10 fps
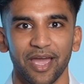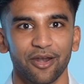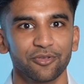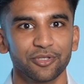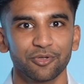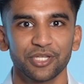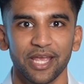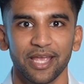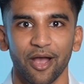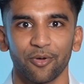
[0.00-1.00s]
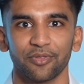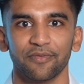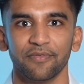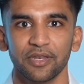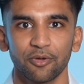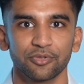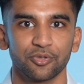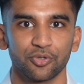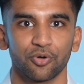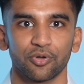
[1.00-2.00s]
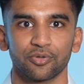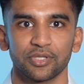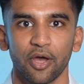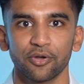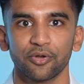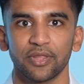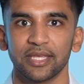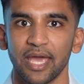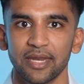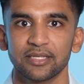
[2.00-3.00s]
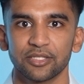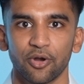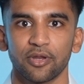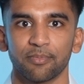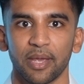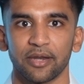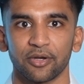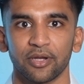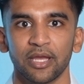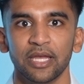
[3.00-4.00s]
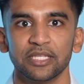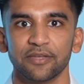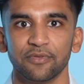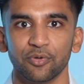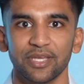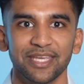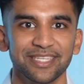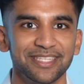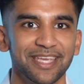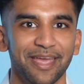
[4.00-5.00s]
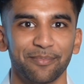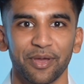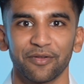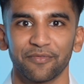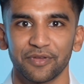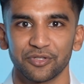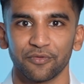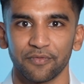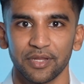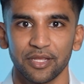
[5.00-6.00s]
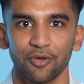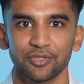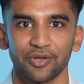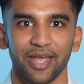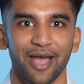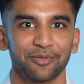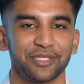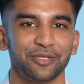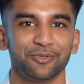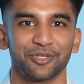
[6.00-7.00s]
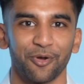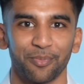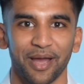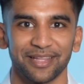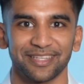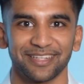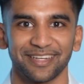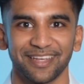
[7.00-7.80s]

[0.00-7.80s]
I'd also check out the video tutorials under the Getting Started banner to view easy and beneficial videos on how to use Copilot.